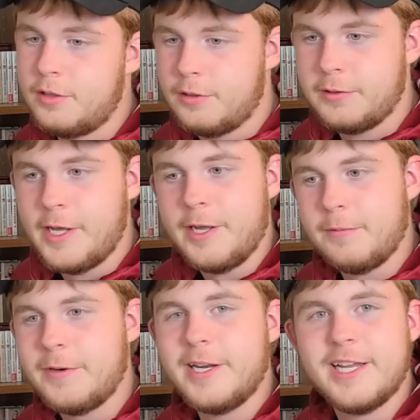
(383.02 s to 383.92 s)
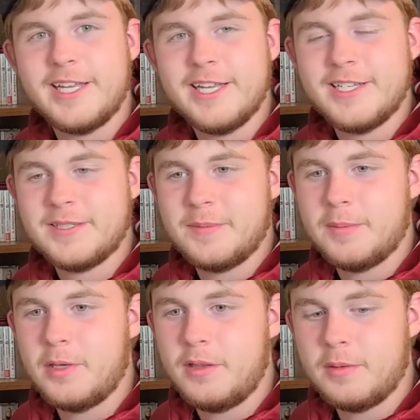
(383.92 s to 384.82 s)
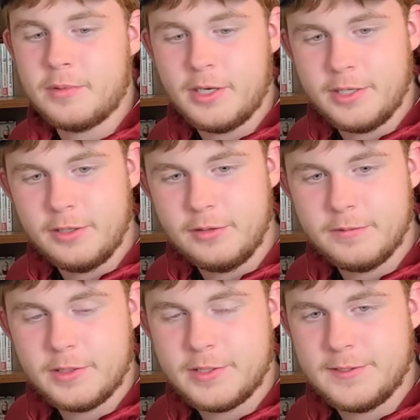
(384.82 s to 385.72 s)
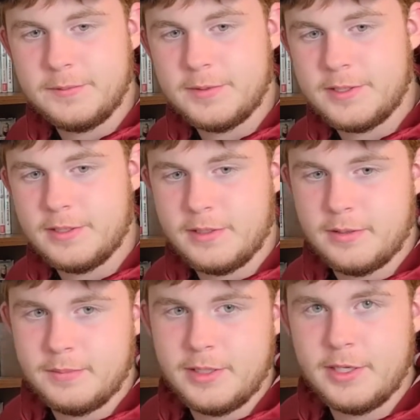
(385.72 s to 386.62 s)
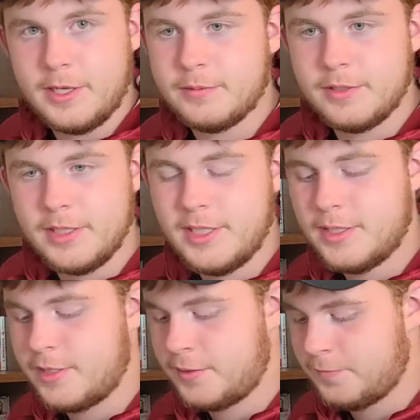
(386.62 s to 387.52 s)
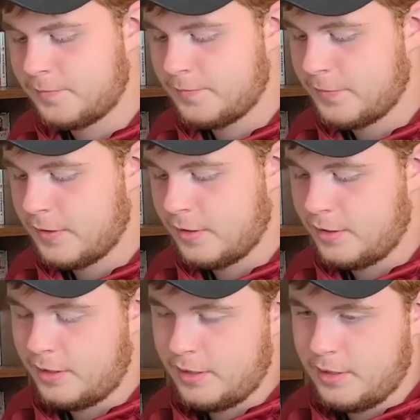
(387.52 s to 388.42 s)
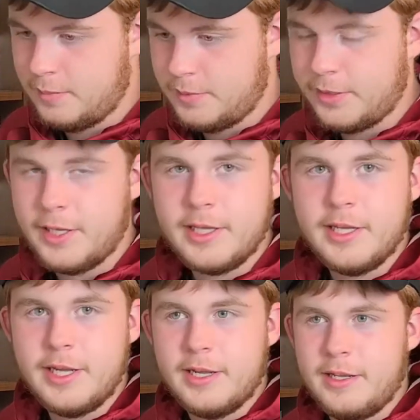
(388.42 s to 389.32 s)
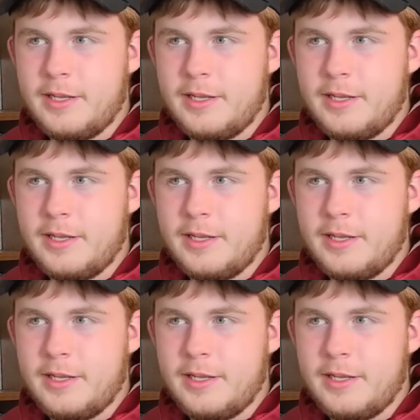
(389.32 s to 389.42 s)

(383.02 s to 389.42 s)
or night one, I guess. My brother brought it over because he went to the midnight release. Playing it